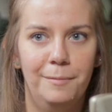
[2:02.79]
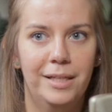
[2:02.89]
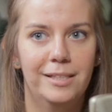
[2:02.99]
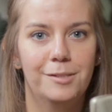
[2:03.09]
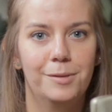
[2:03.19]

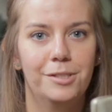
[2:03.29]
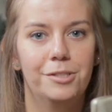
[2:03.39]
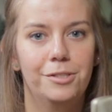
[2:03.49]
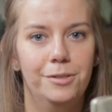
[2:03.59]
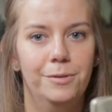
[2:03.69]
made the
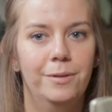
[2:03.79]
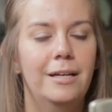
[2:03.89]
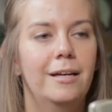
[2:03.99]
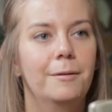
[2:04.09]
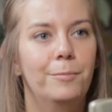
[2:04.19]
switch to
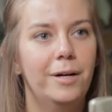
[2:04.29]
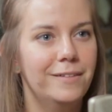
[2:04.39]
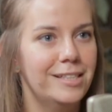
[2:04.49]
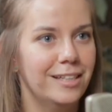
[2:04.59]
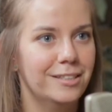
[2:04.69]

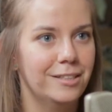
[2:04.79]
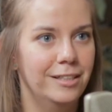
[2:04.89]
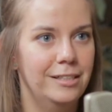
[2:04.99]
private sector.